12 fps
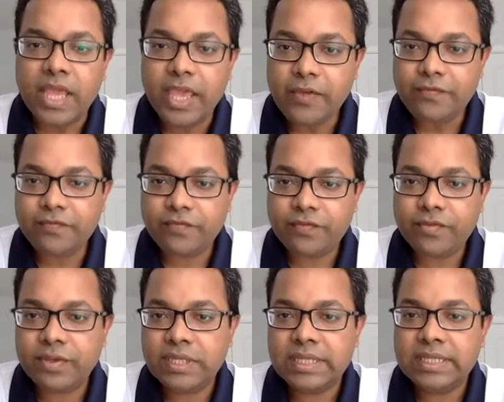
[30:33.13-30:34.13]
if
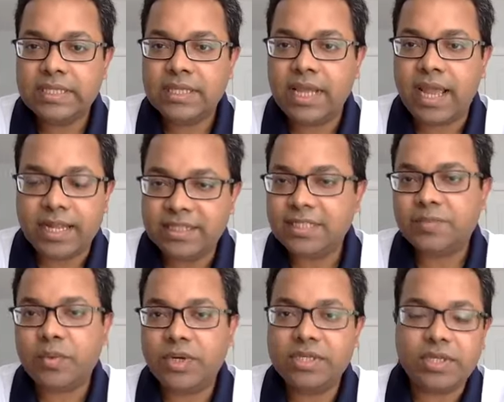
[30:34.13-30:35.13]
at this
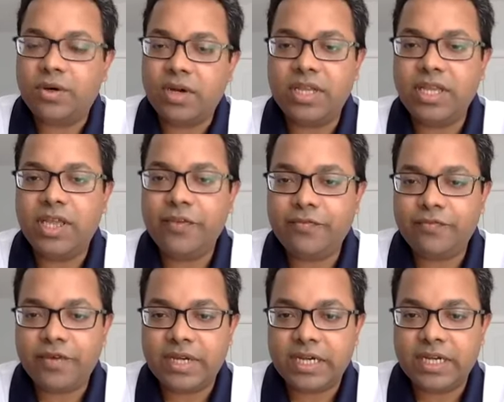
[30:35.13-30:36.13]
point or if
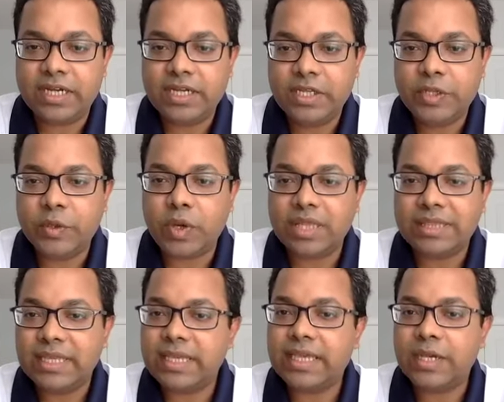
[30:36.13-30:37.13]
you are
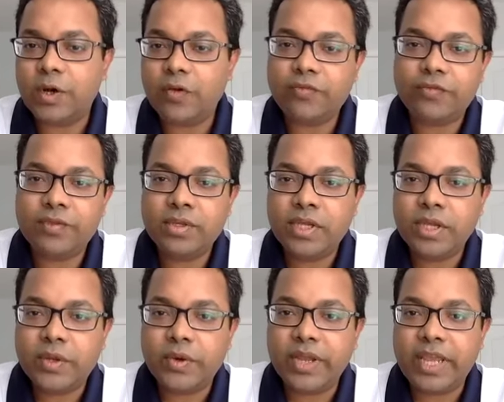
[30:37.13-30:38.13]
thinking of
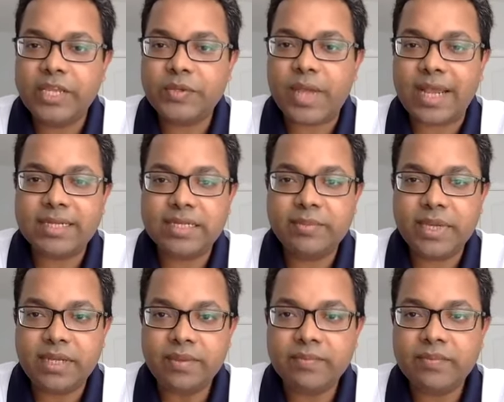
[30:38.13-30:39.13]
going into
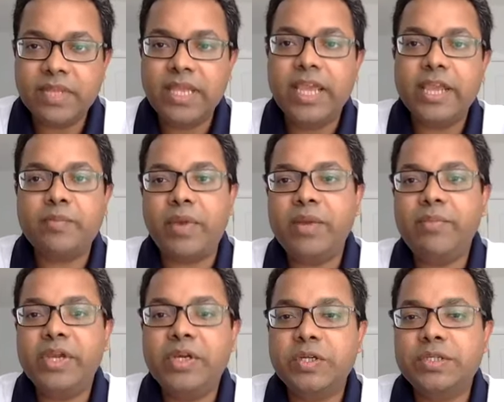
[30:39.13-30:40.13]
academia, it might
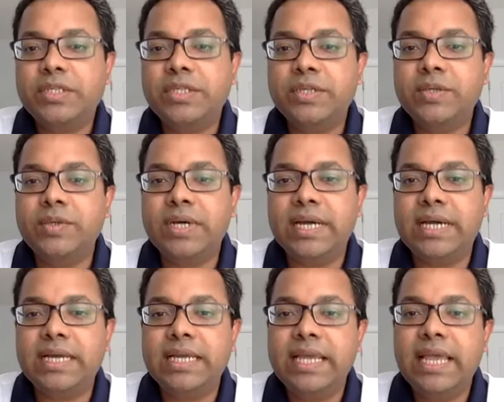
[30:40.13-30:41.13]
be good to
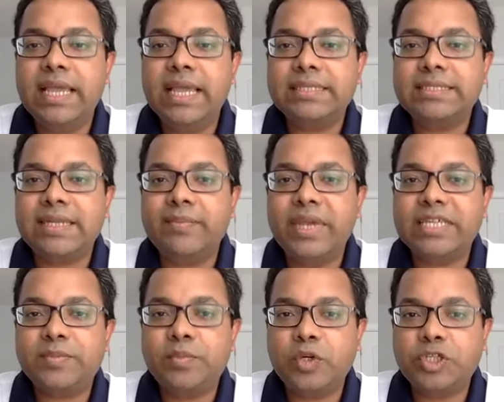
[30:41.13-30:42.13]
get some
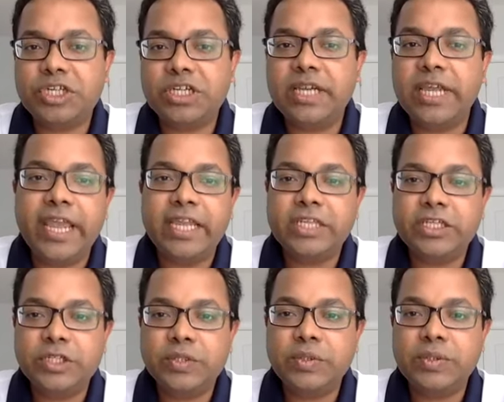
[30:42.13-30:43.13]
exposure
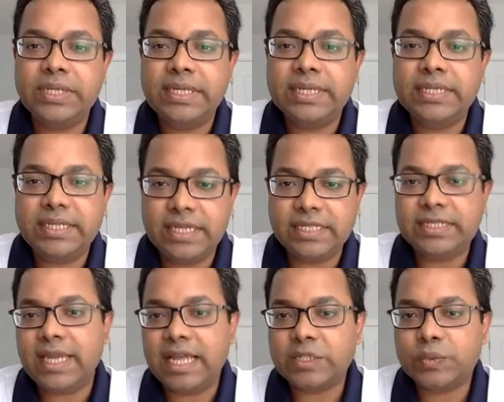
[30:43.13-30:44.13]
into
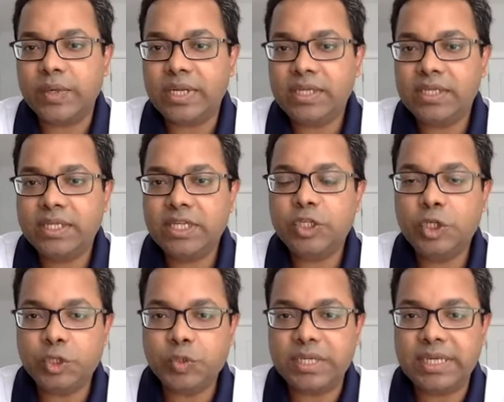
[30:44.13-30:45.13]
teaching as well.
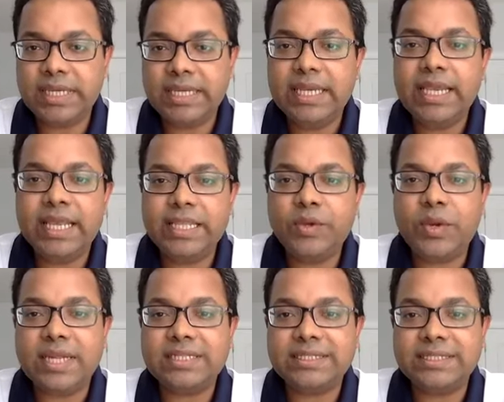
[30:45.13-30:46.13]
Usually in the
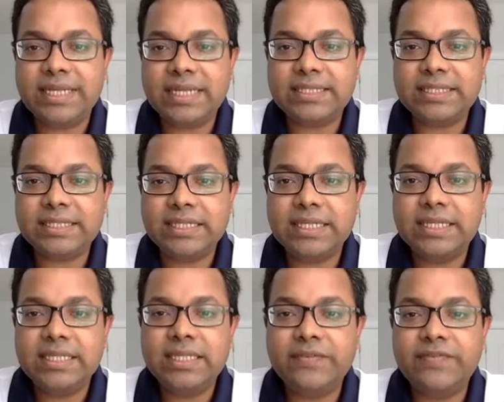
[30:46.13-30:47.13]
United States,
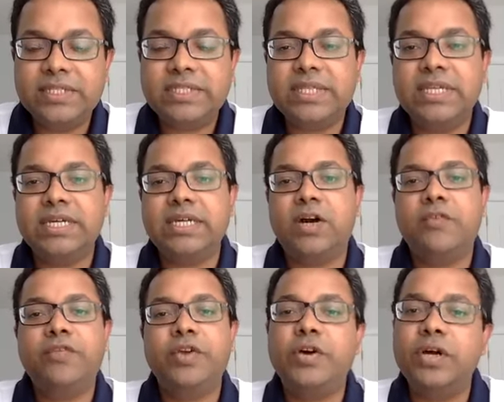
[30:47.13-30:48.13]
the first year
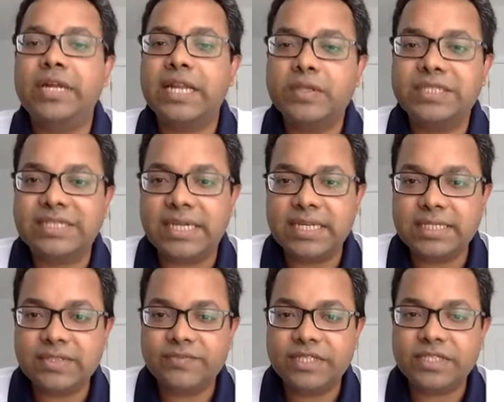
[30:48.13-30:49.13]
of your graduate studies,